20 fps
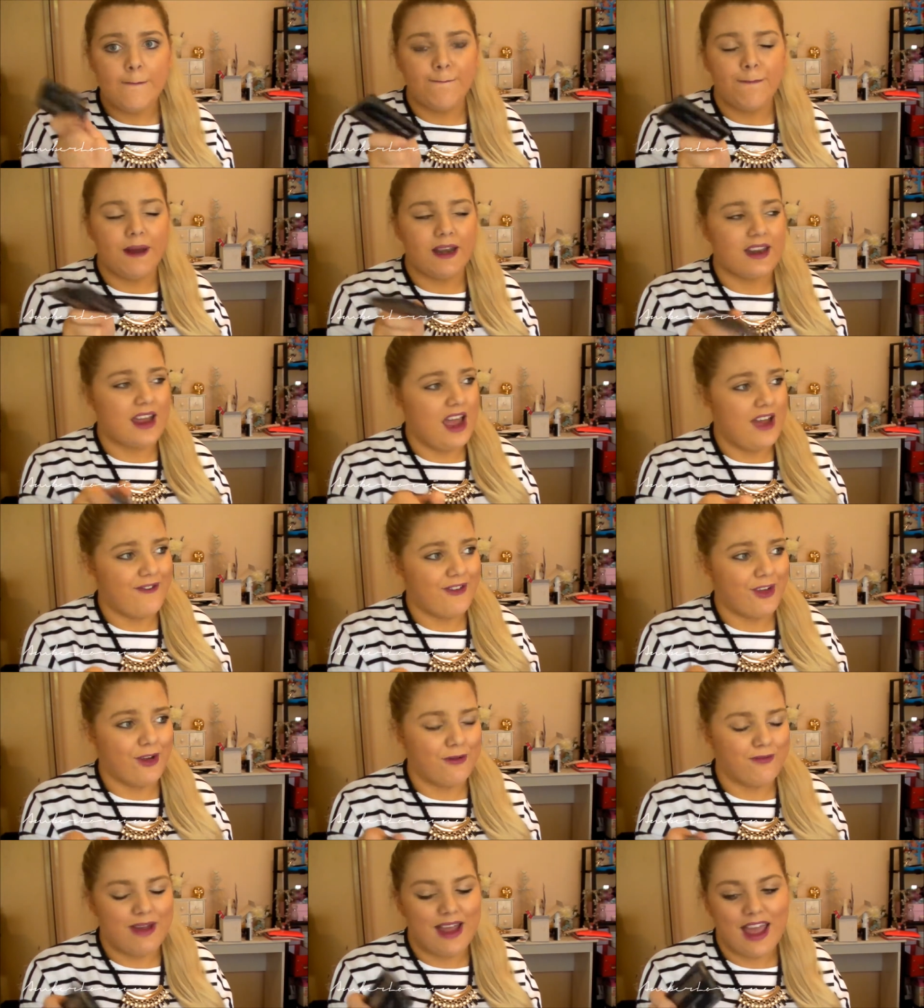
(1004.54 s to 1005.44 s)
but I haven't
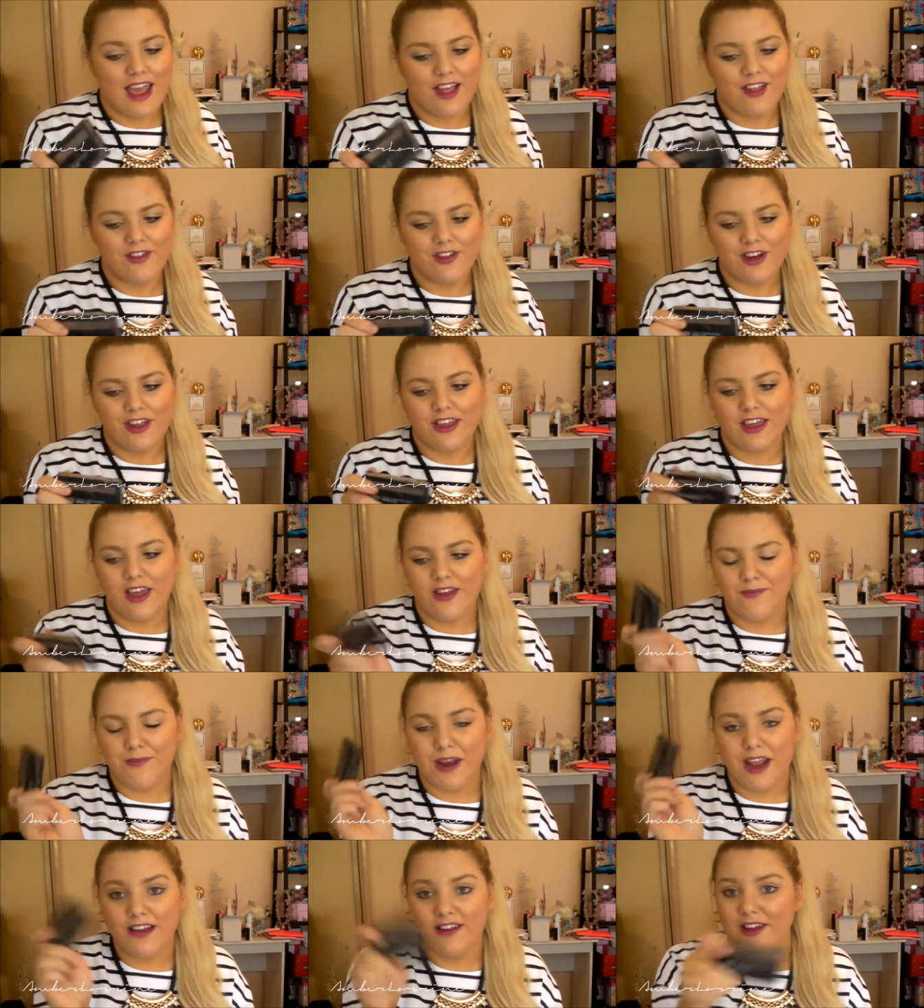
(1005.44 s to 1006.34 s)
got my hands on it
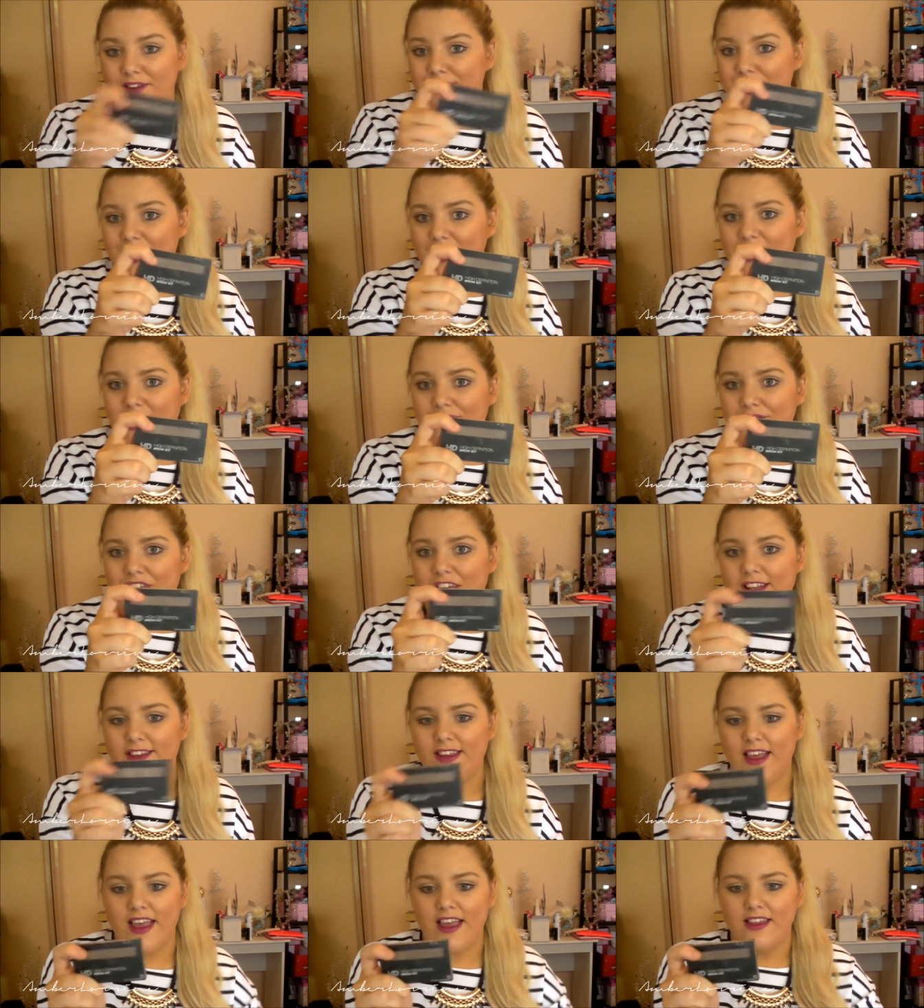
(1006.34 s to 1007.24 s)
yet. But I definitely love
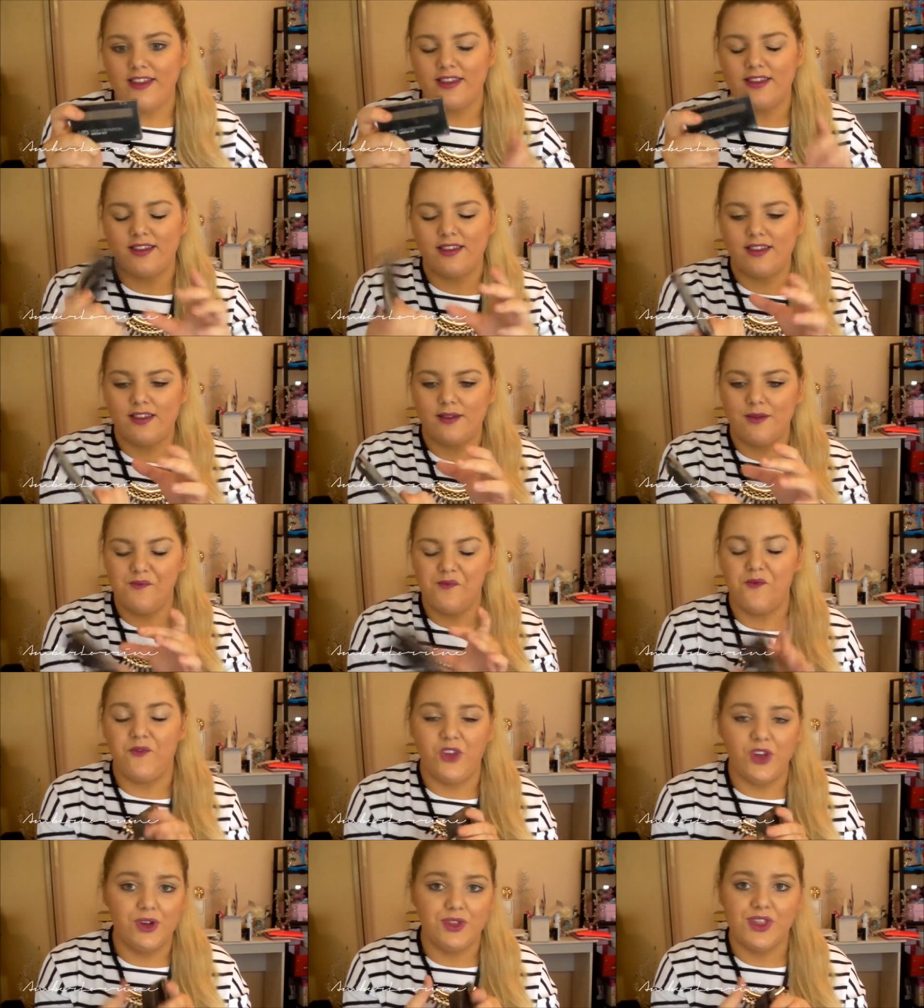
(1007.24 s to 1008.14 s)
this. It's
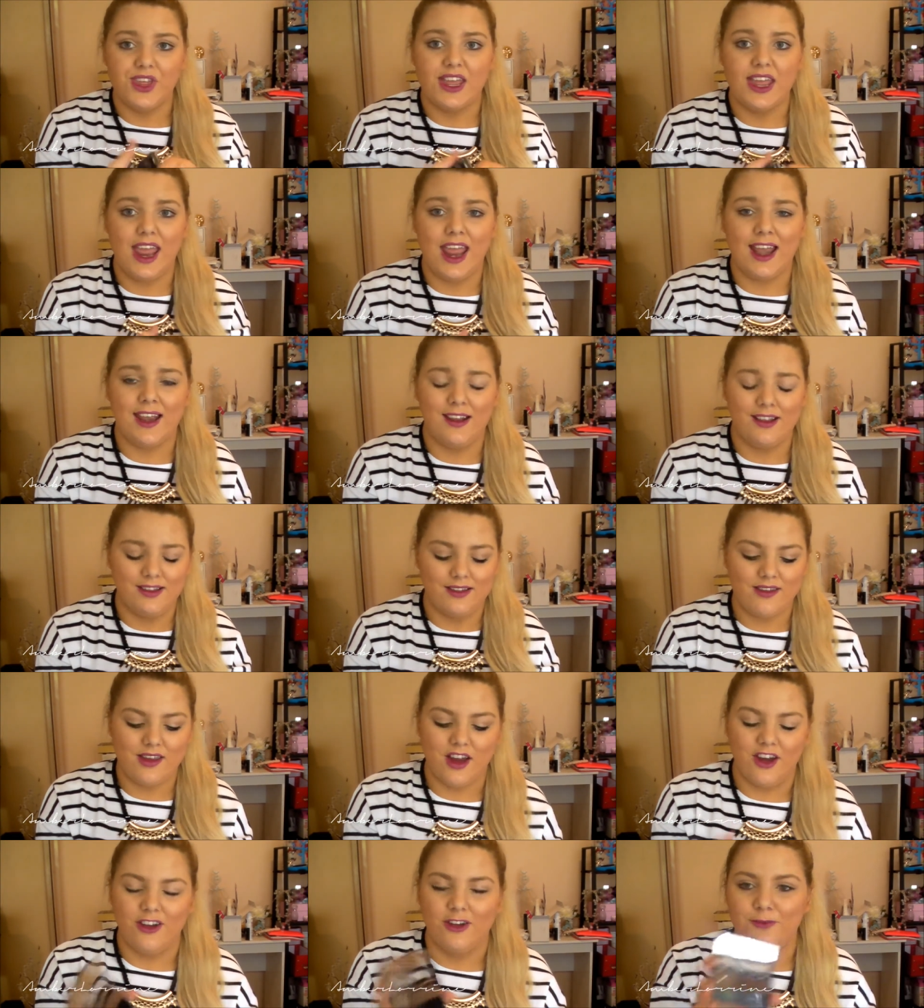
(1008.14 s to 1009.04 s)
filthy and
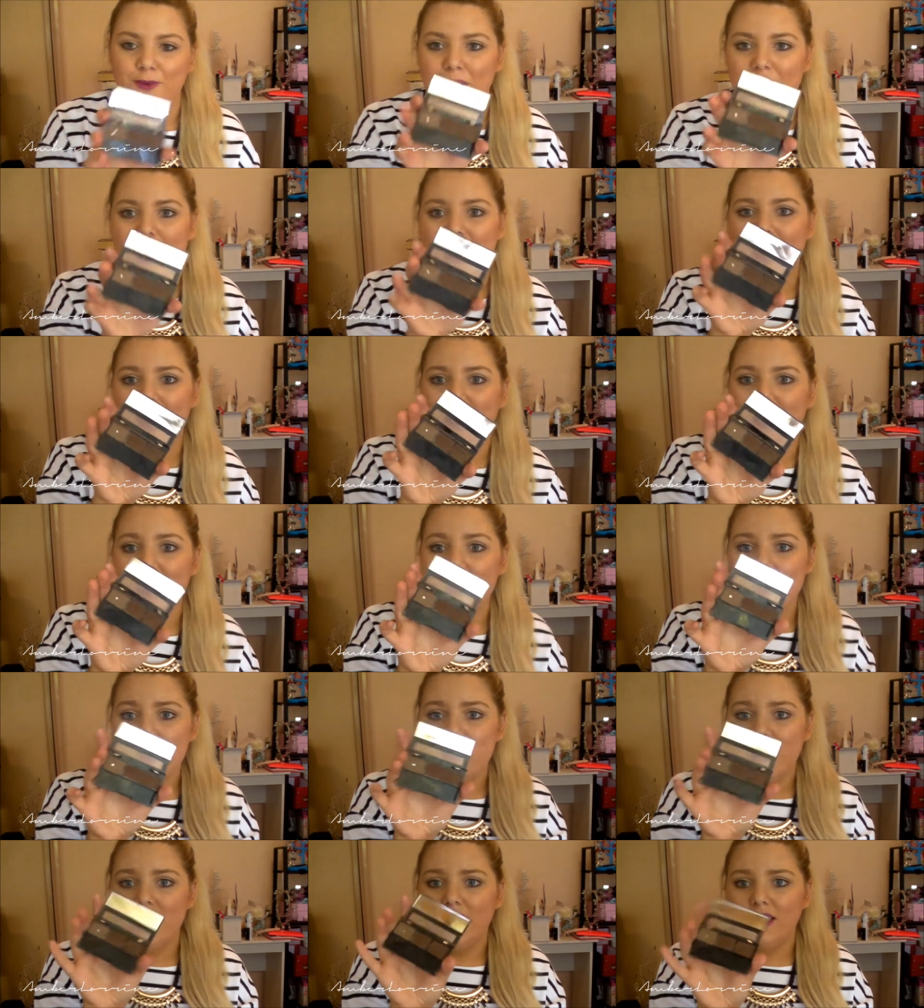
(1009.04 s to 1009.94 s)
it's touch pan,
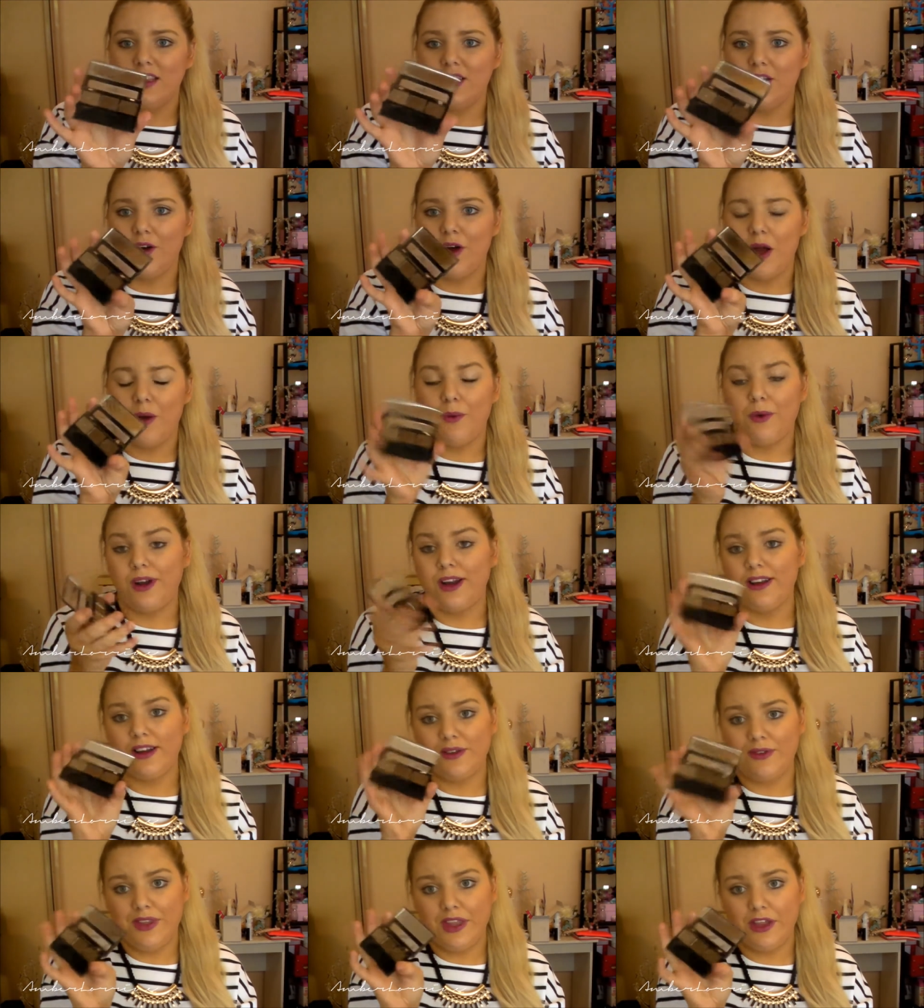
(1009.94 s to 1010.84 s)
so I want to
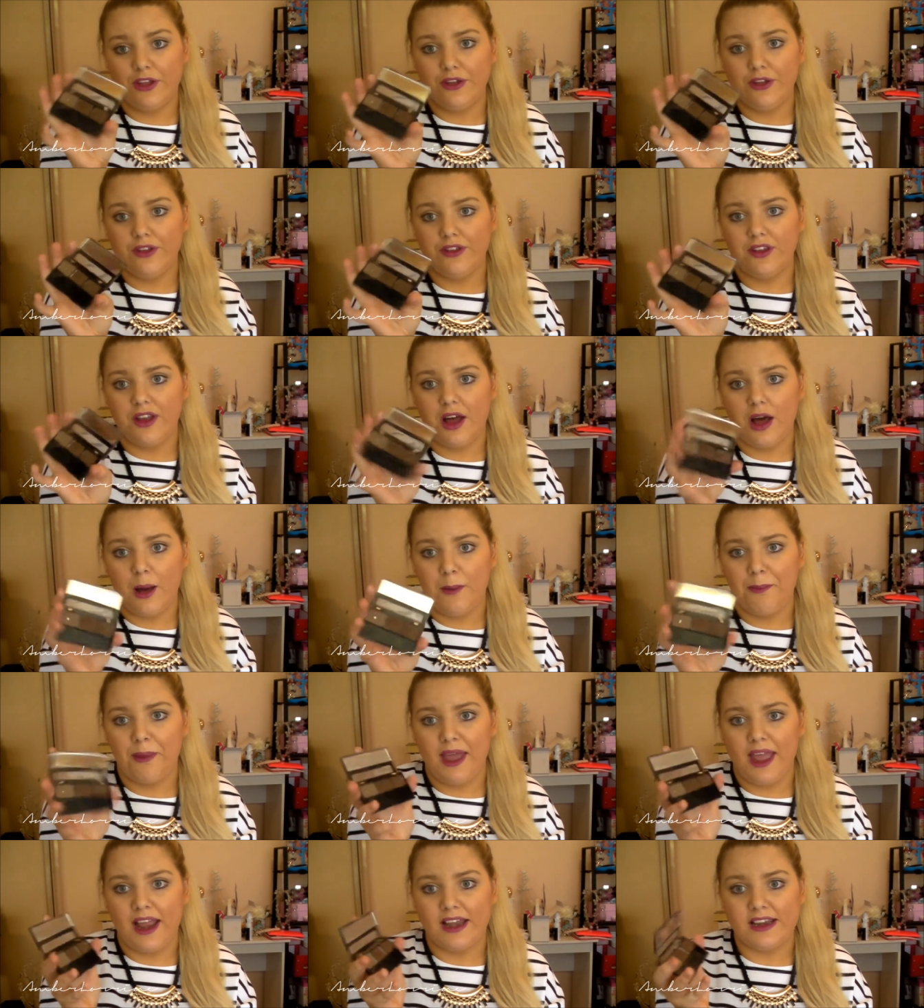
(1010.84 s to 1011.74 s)
definitely use it
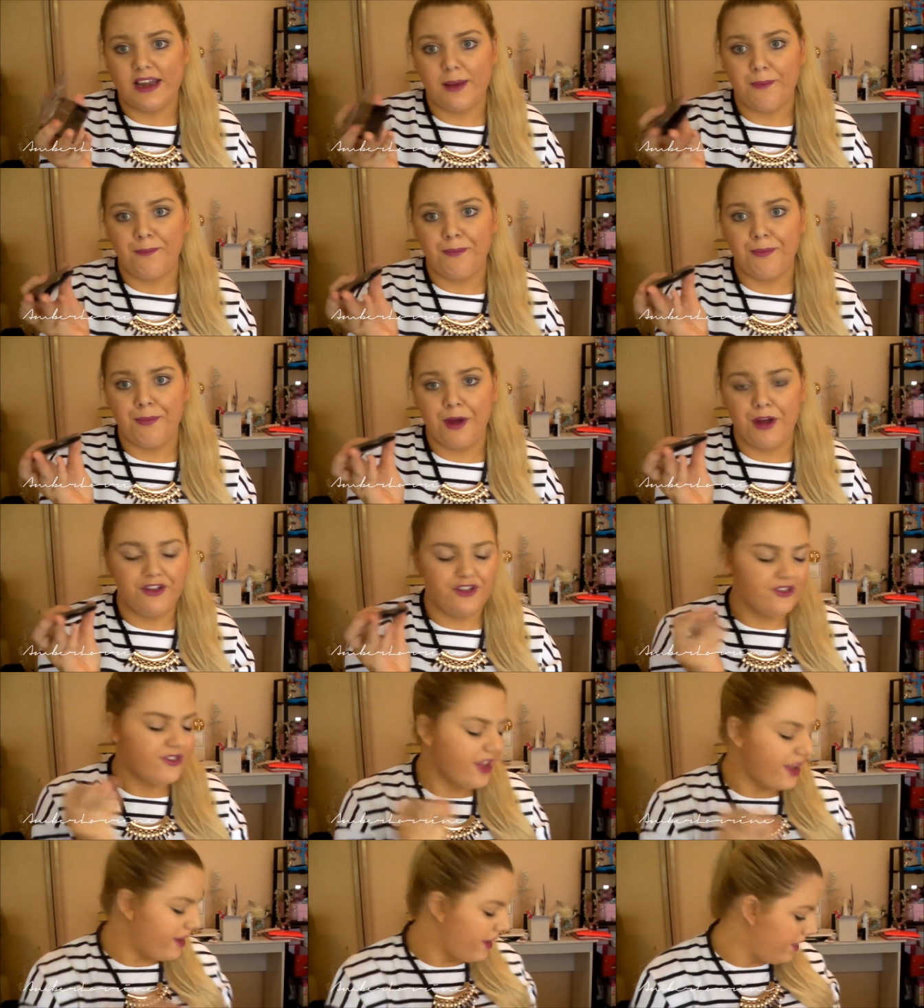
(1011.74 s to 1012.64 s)
up and
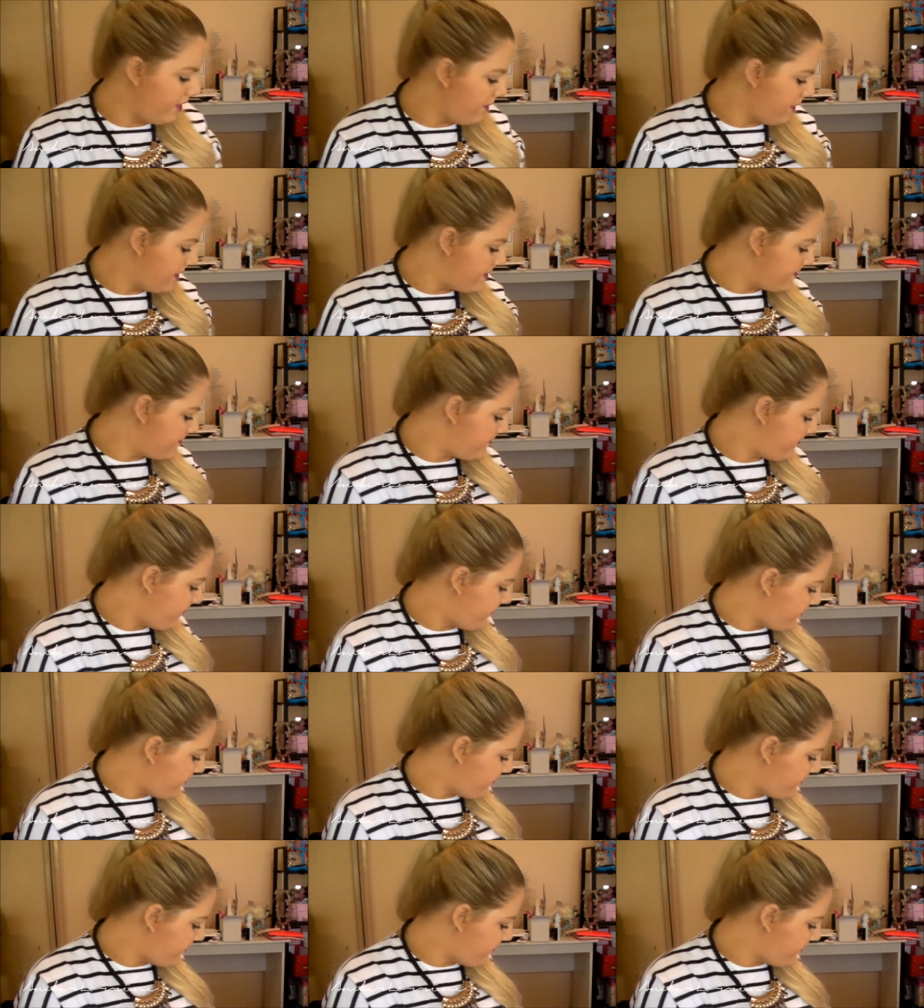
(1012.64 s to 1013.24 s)
purchase another one.